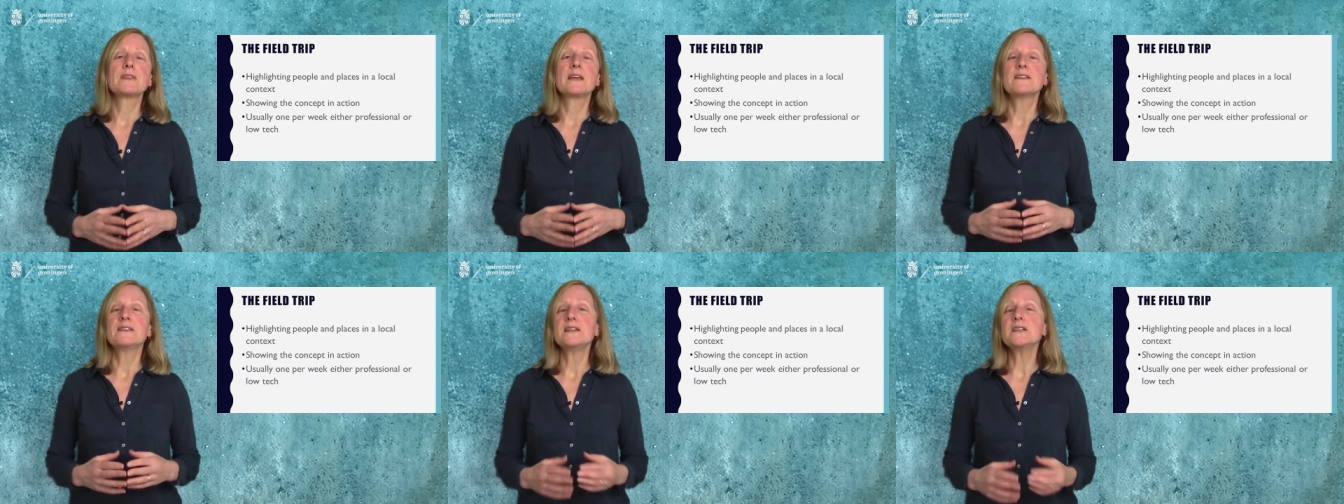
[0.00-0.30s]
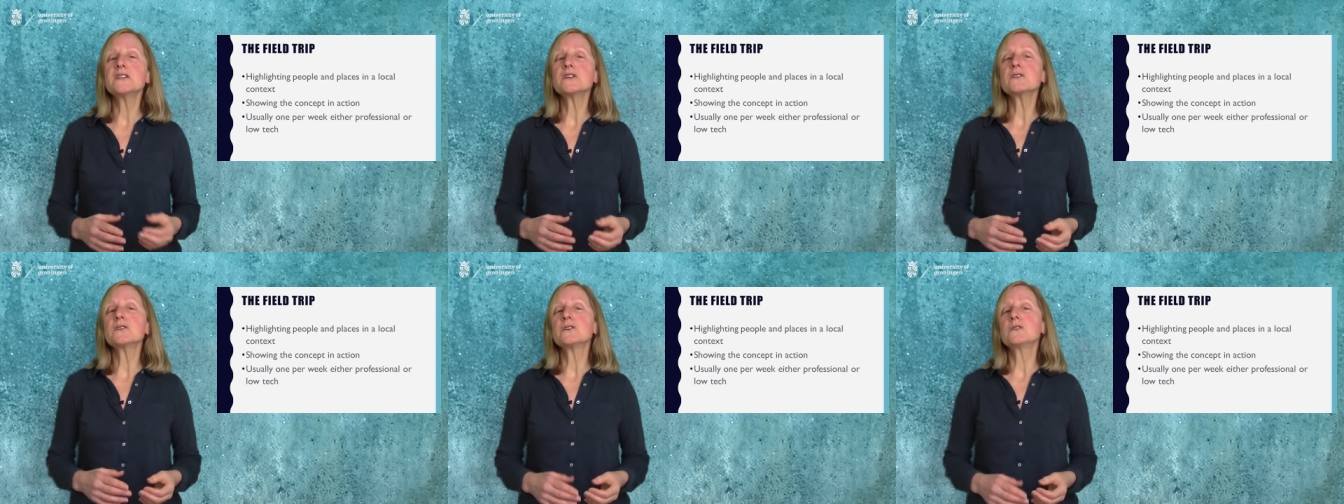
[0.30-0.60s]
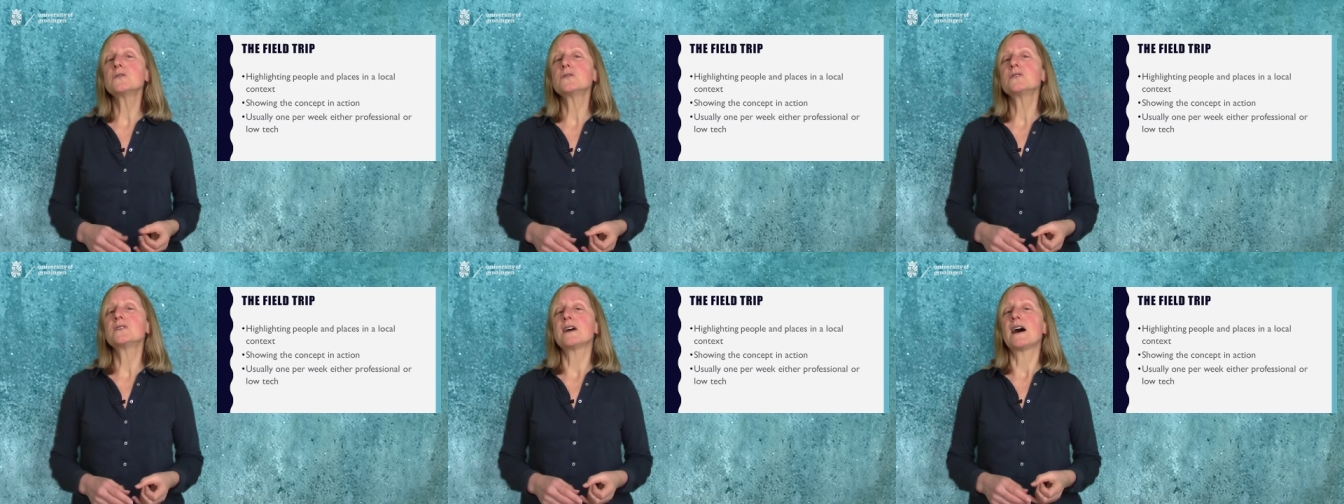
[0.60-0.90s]
These are
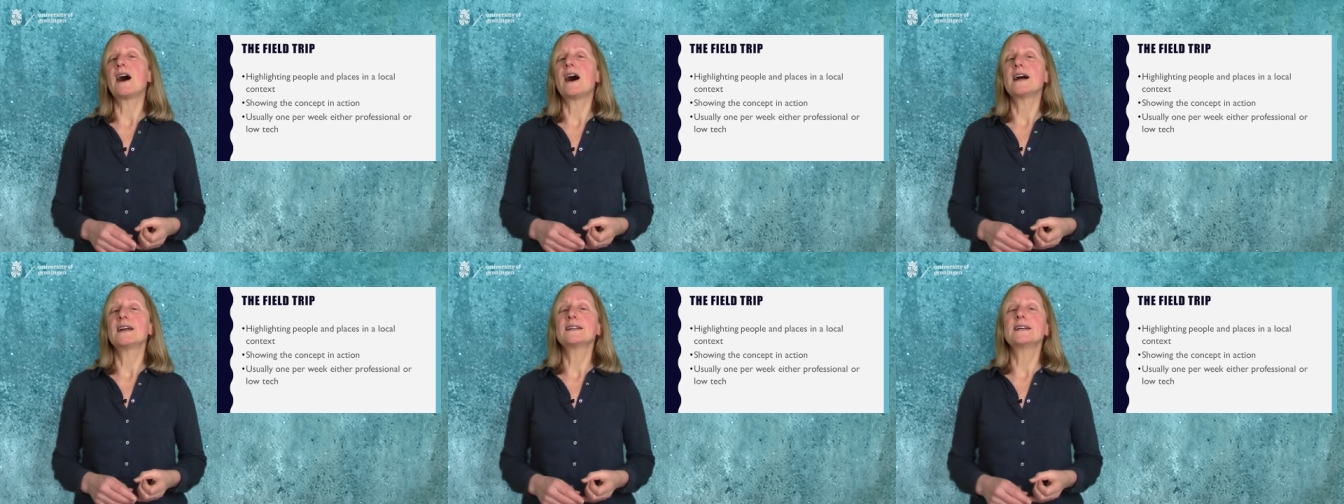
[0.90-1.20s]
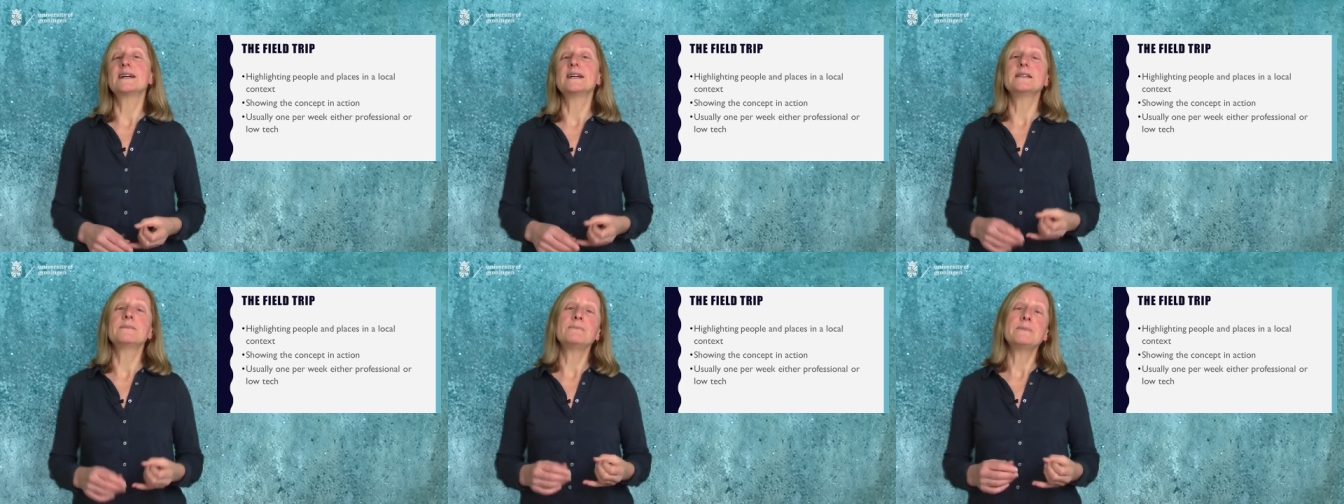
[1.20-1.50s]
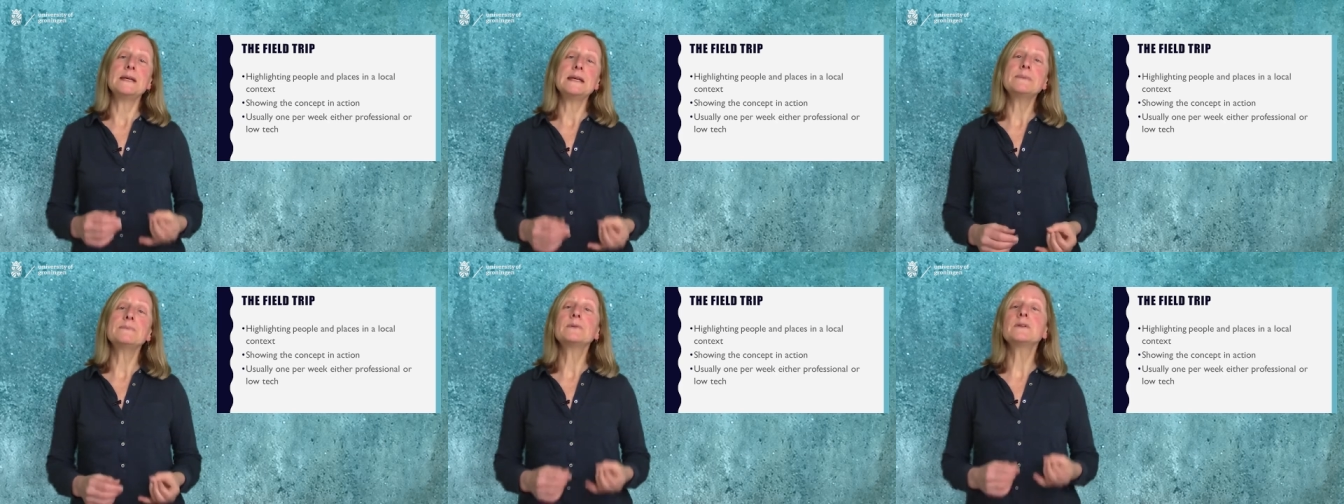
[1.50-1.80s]
used to highlight
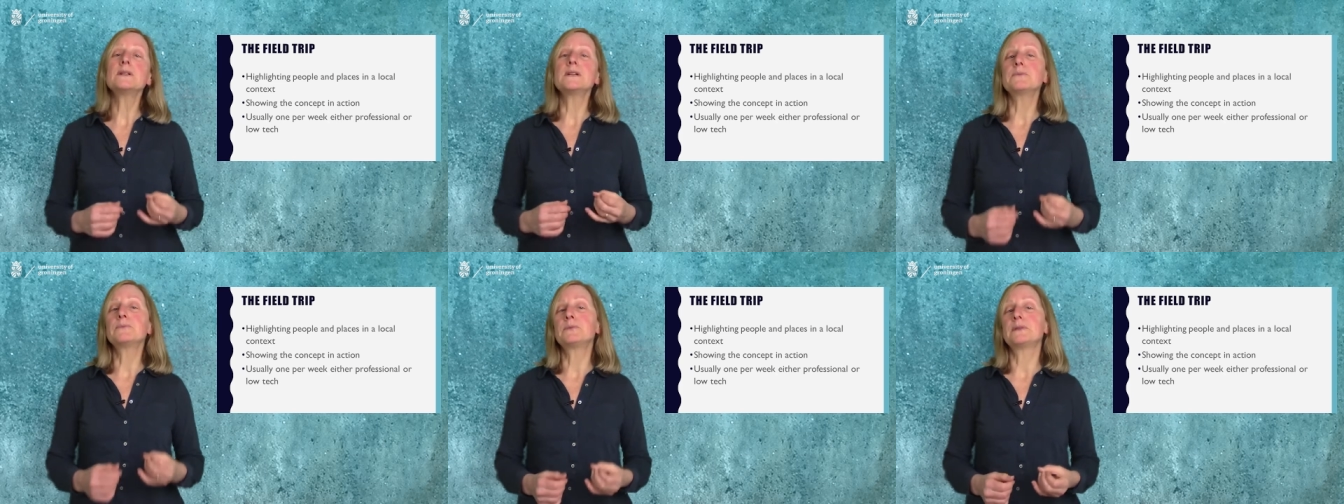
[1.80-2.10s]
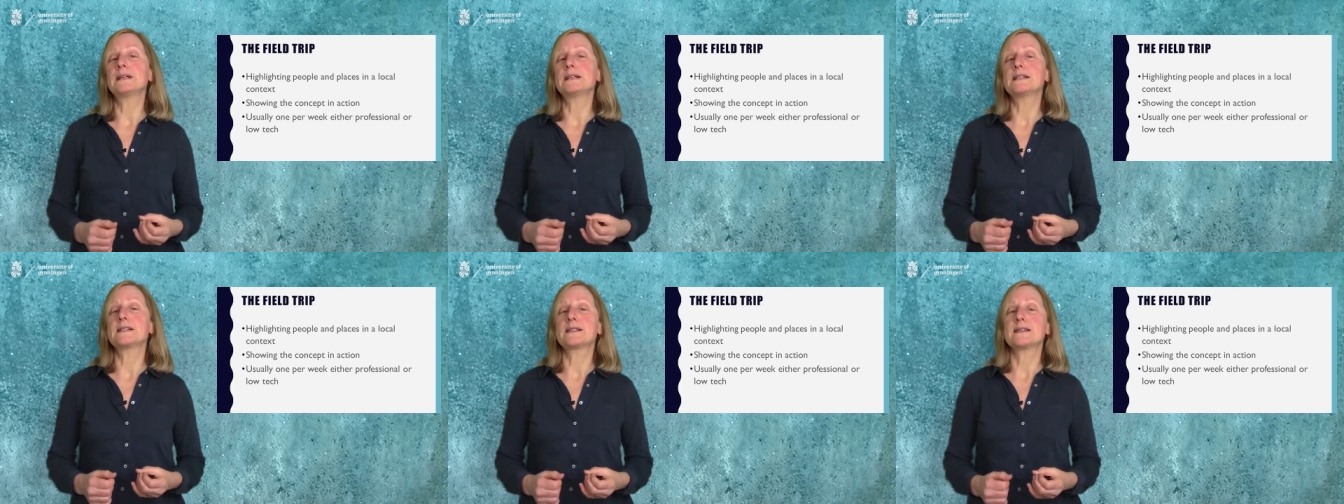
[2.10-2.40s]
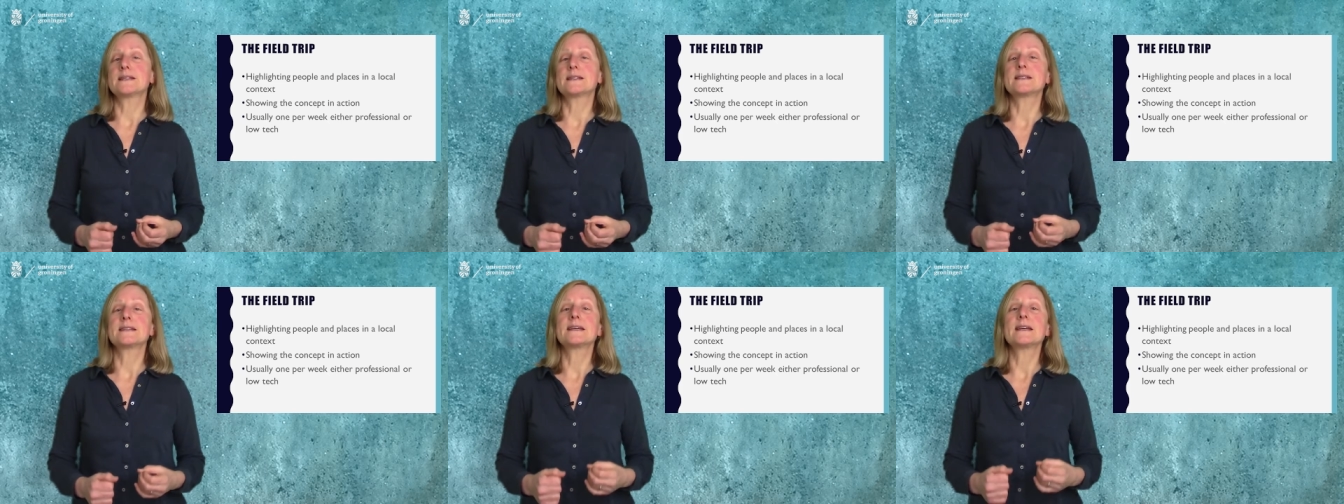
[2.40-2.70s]
people and
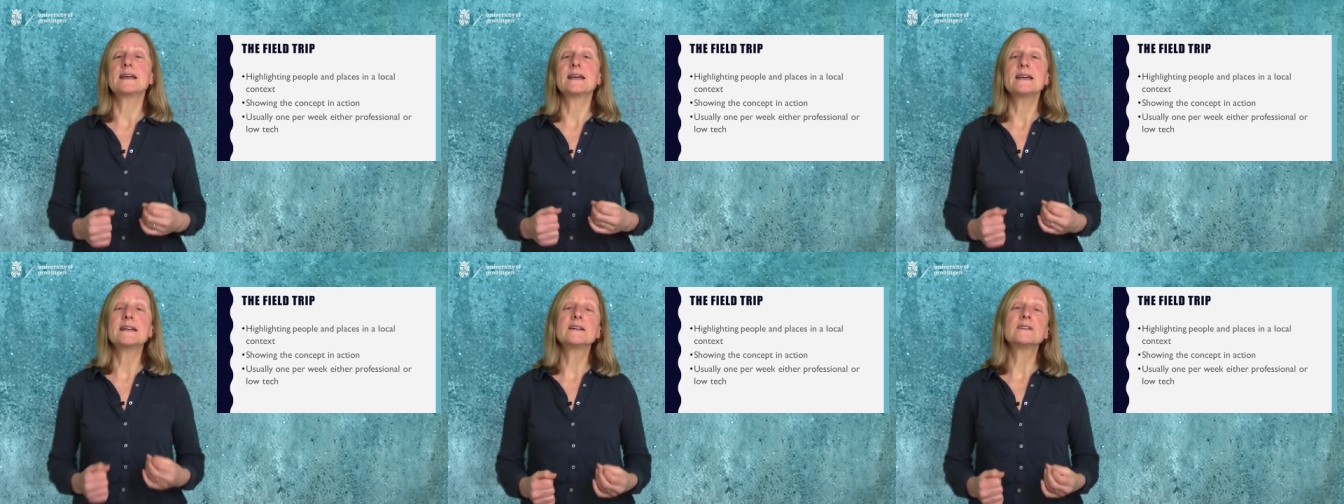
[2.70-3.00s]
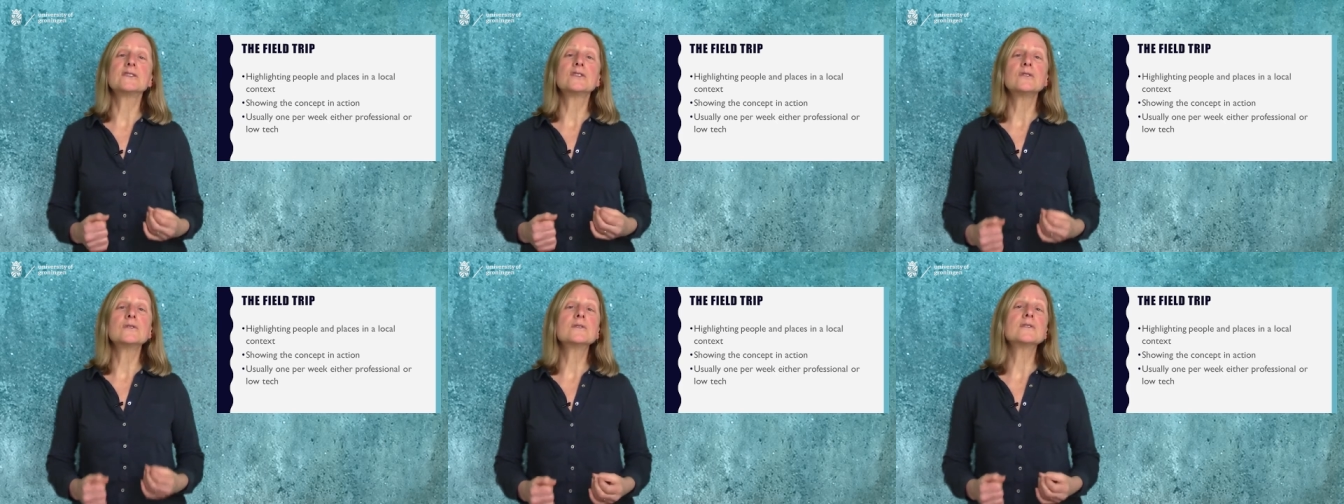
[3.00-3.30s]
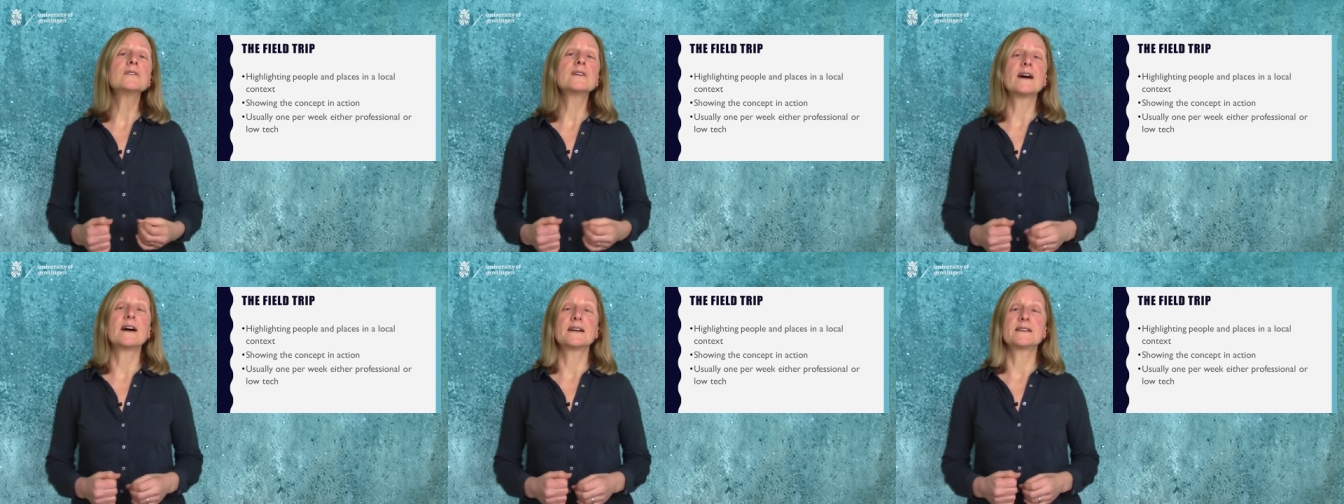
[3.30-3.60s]
places in a
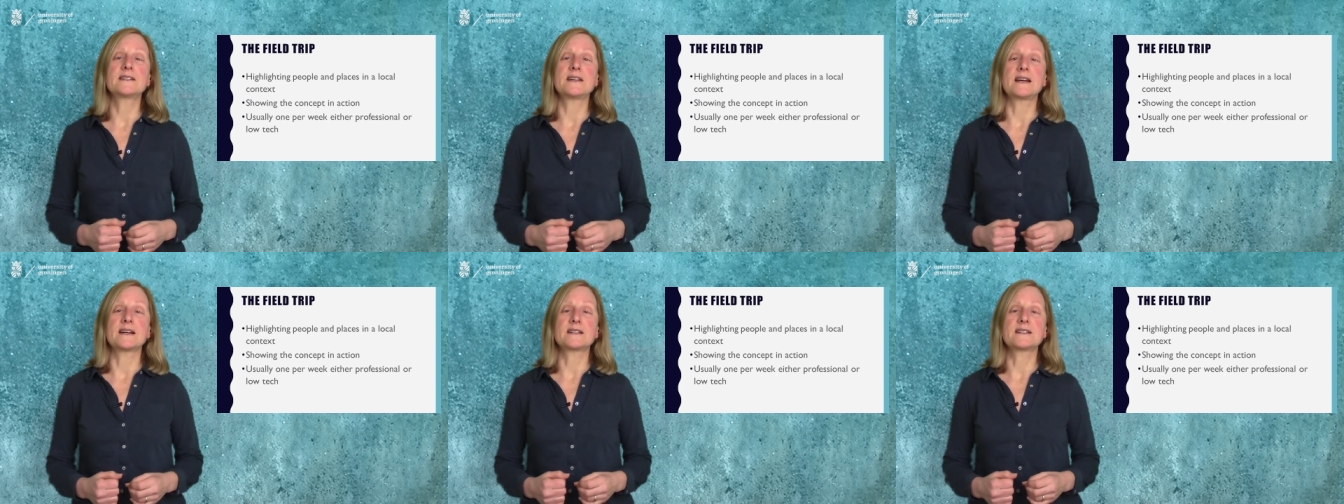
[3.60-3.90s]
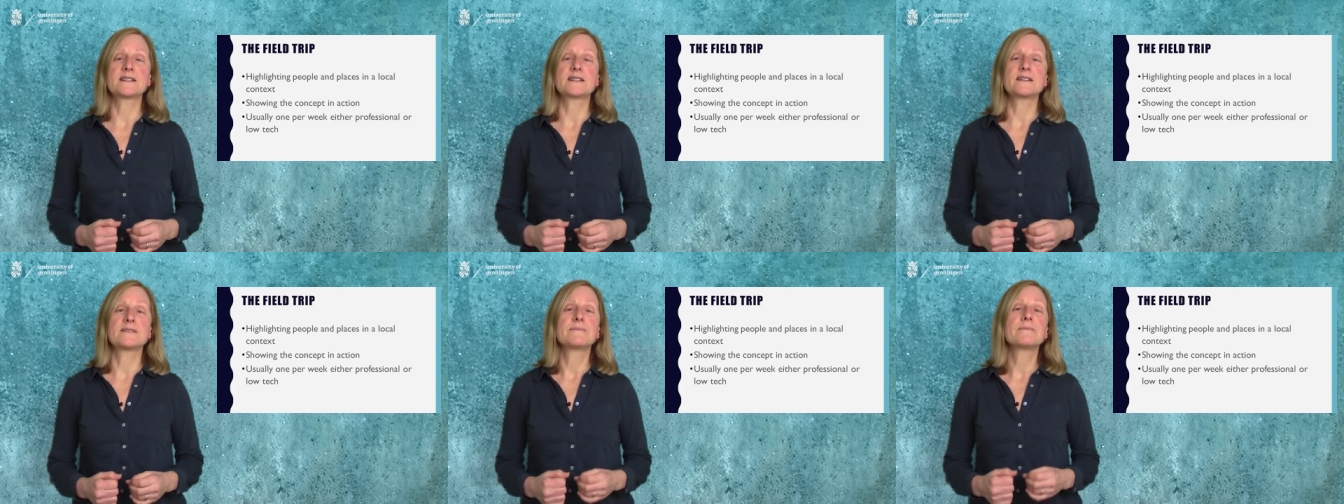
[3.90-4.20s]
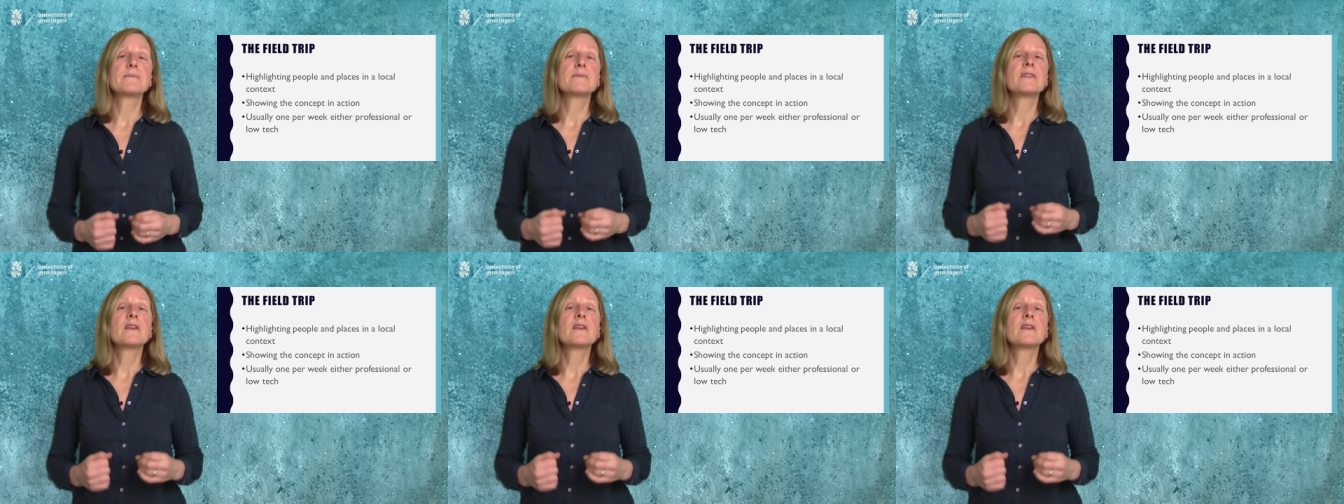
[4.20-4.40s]
local context,